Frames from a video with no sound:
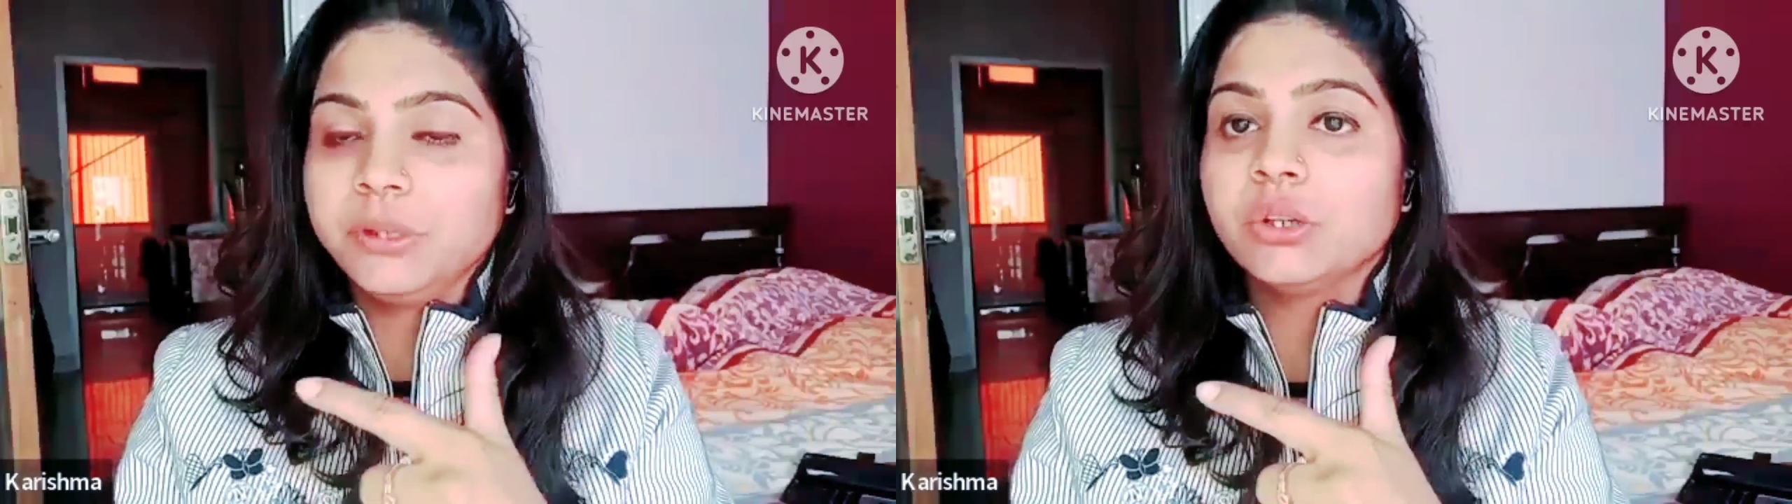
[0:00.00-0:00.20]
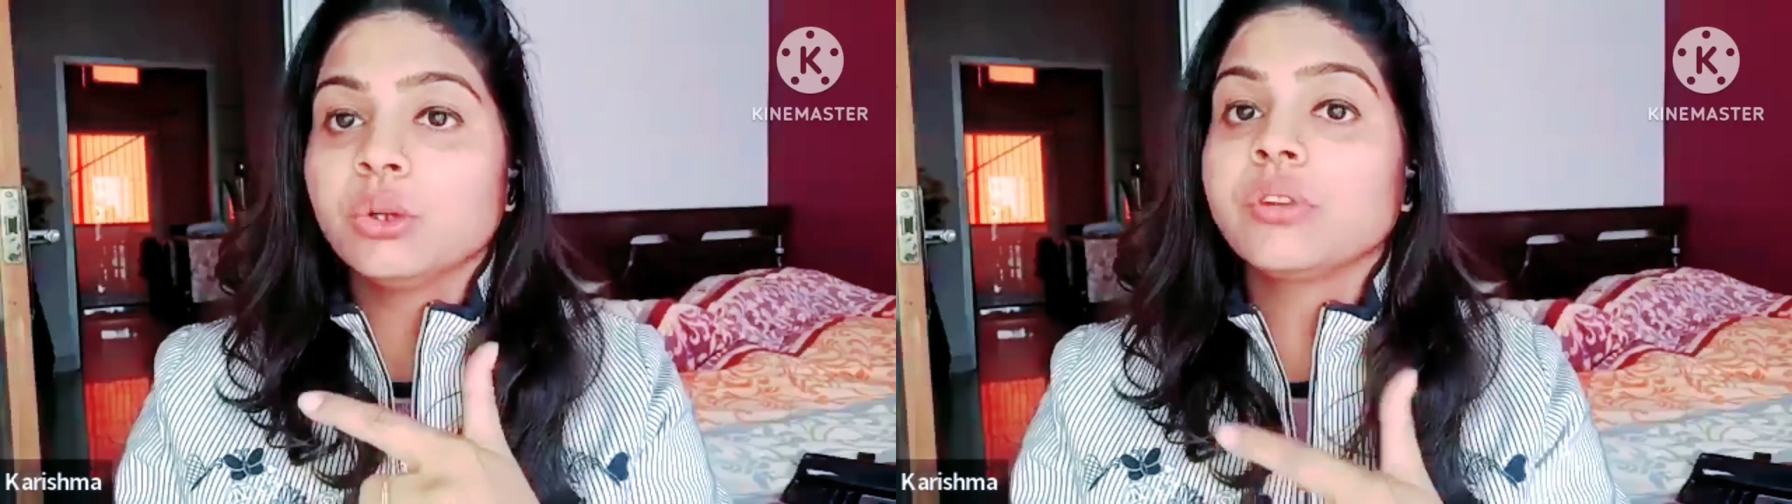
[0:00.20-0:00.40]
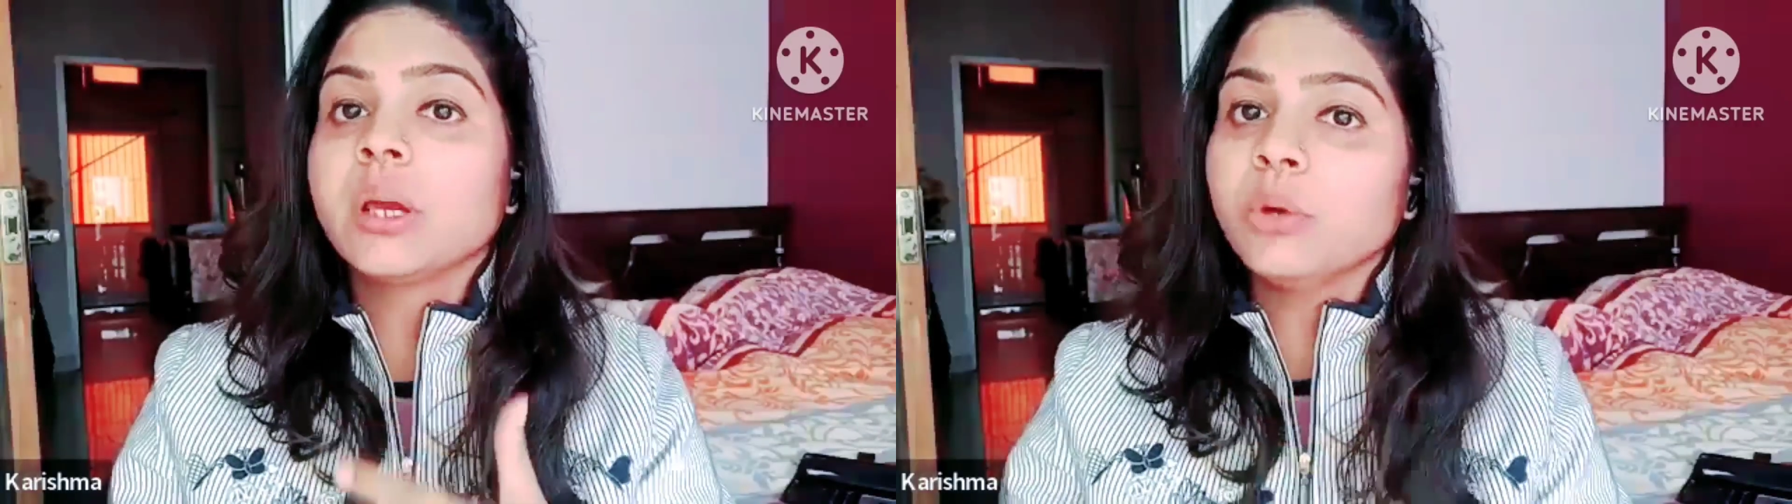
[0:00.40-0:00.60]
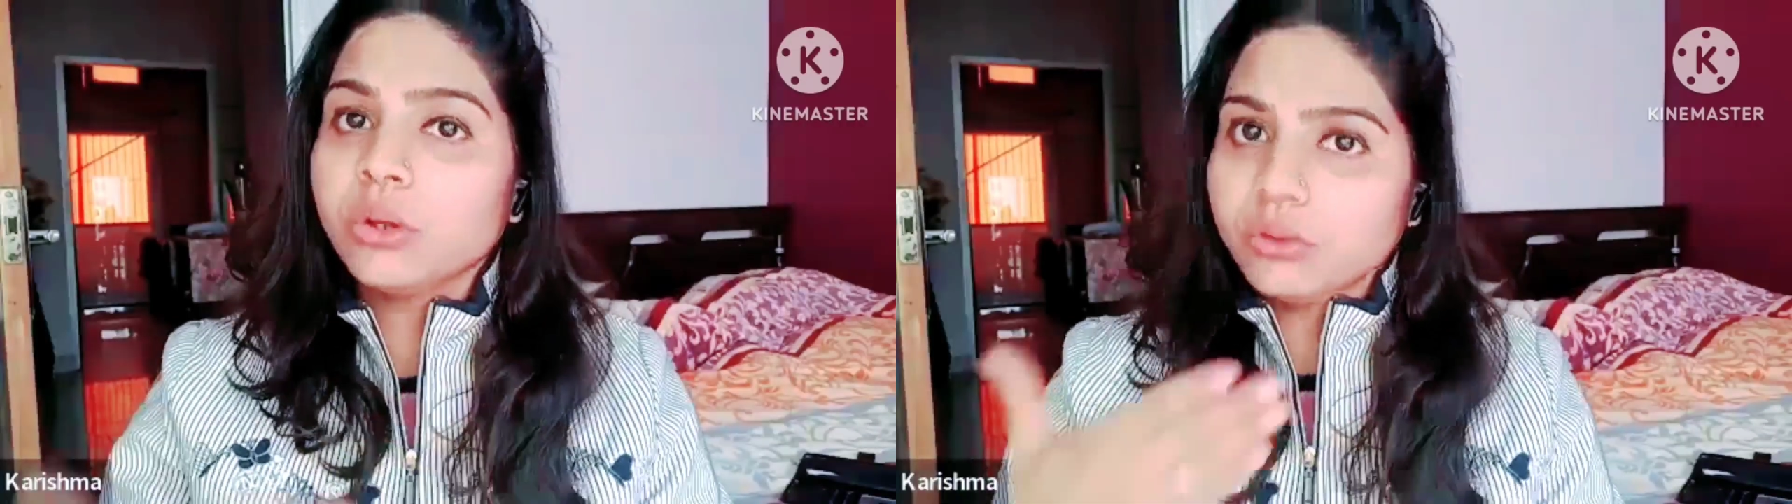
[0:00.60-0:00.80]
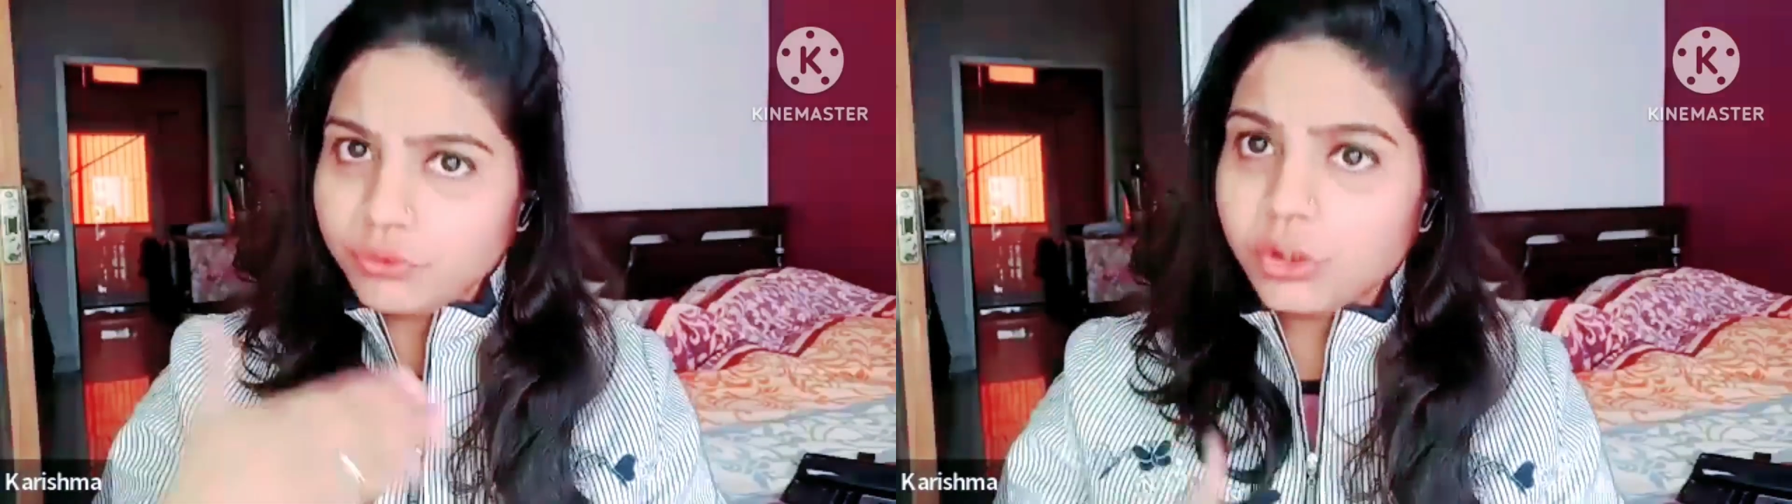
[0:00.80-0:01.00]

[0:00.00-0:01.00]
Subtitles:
period of time or